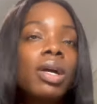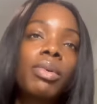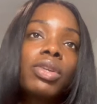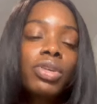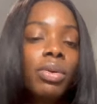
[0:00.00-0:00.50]
I'm
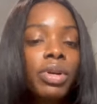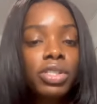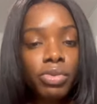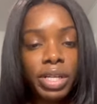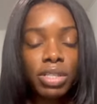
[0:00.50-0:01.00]
going to try to wear it
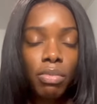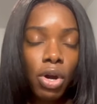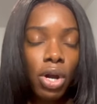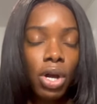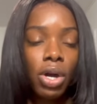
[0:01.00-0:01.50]
straight
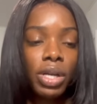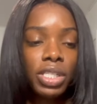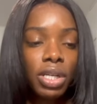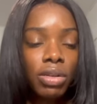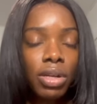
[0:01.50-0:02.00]
tomorrow. It
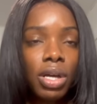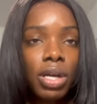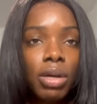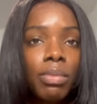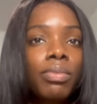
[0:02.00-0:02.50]
shouldn't,
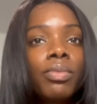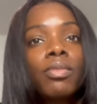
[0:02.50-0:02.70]
um...